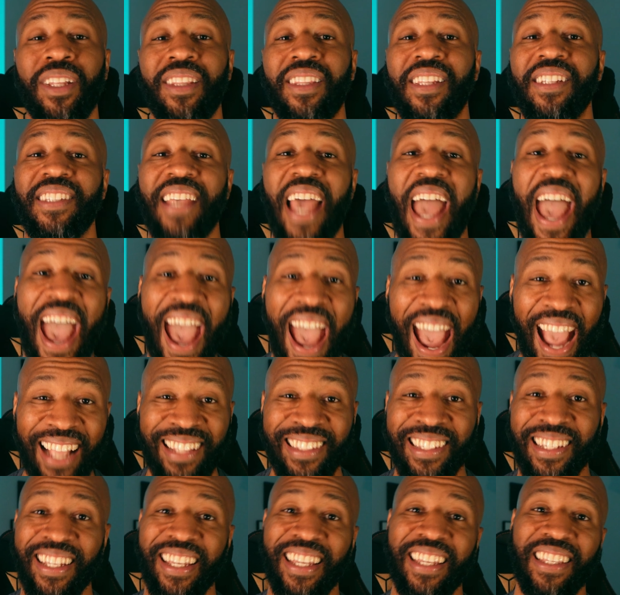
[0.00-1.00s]
that this
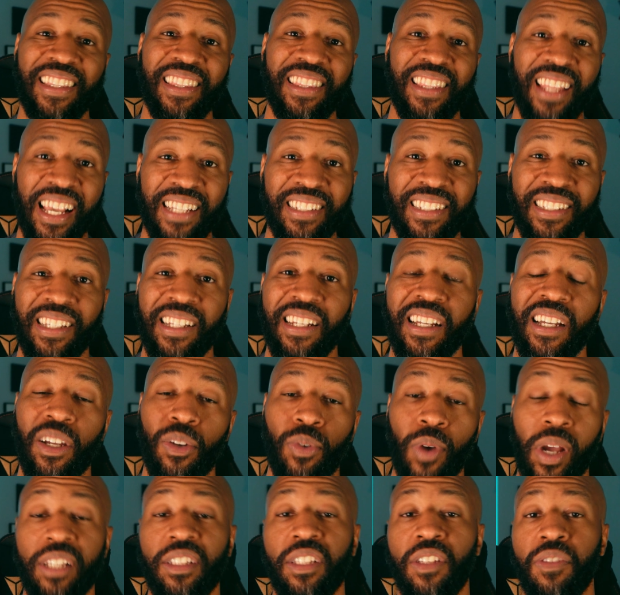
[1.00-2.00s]
act can lessen
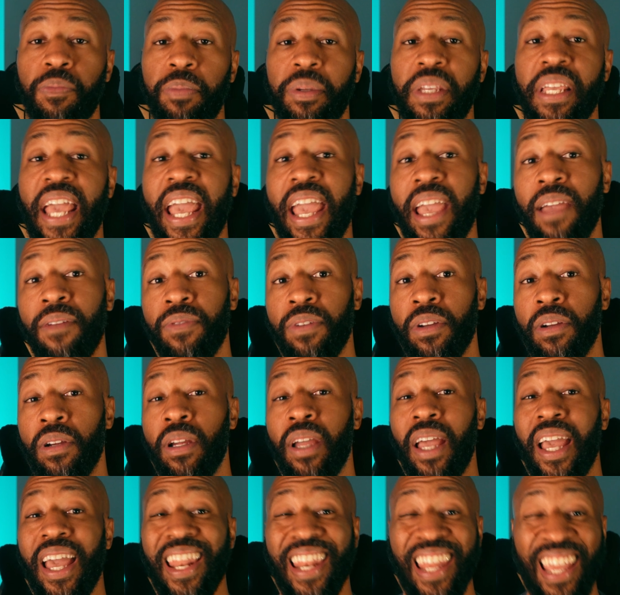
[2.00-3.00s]
aggressive
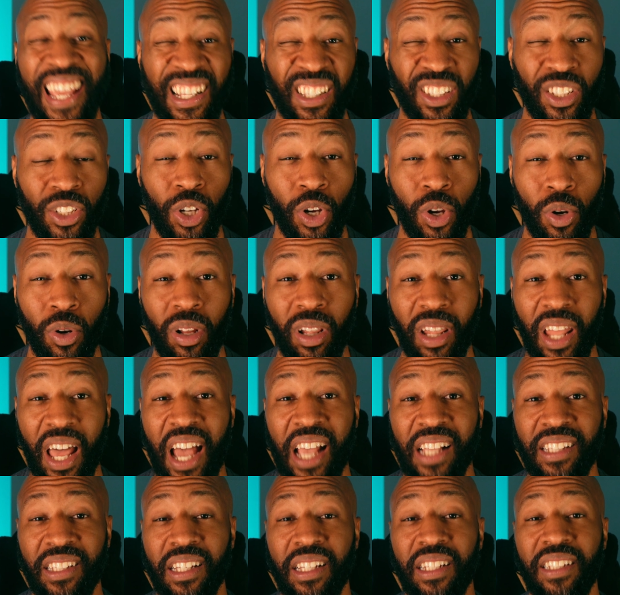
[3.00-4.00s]
behavior and
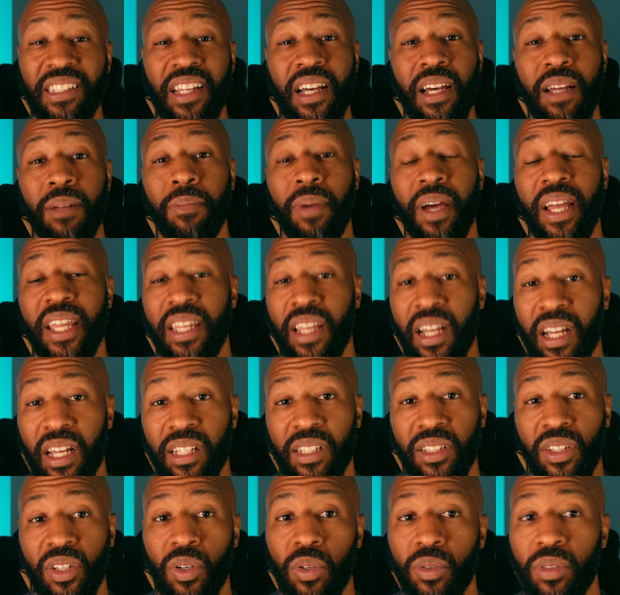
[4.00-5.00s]
internalizing done by young
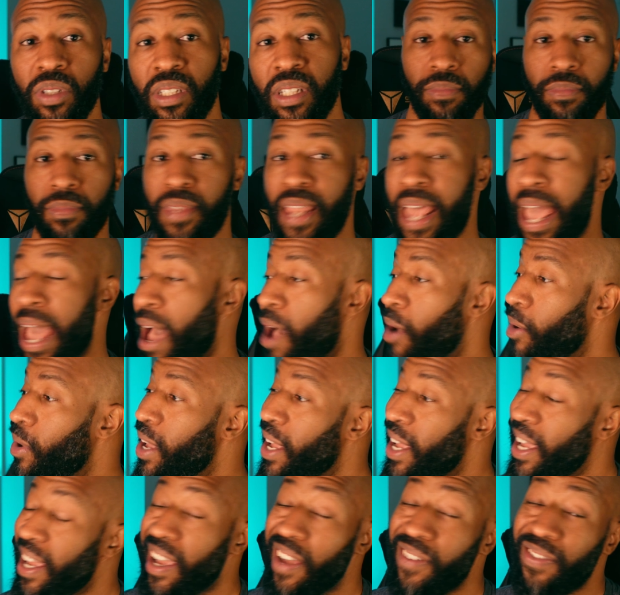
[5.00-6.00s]
adults. Now,
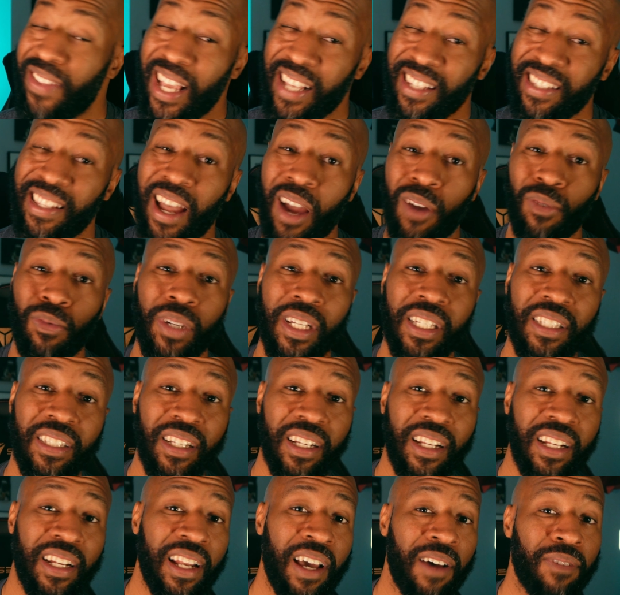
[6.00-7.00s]
if that's not
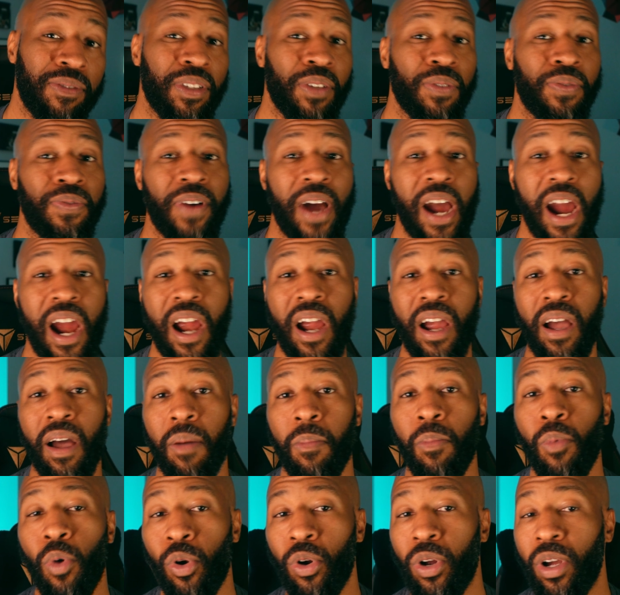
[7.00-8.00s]
reason enough to fire
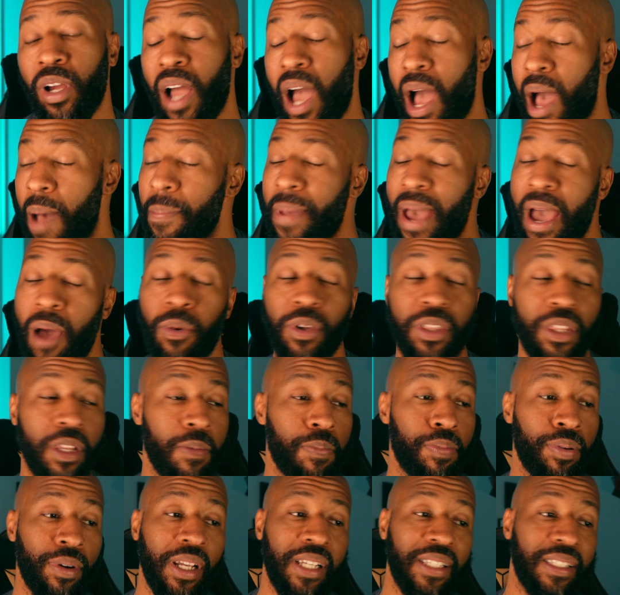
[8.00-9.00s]
up Mortal Kombat with
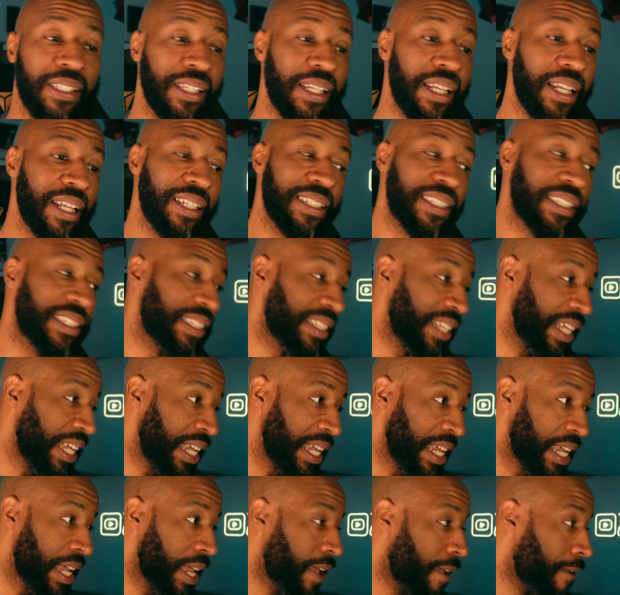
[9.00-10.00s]
your preteen,
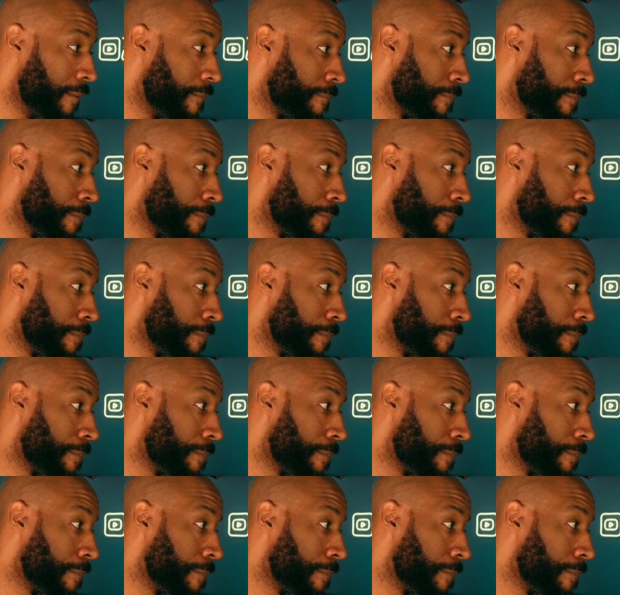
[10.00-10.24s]
shit,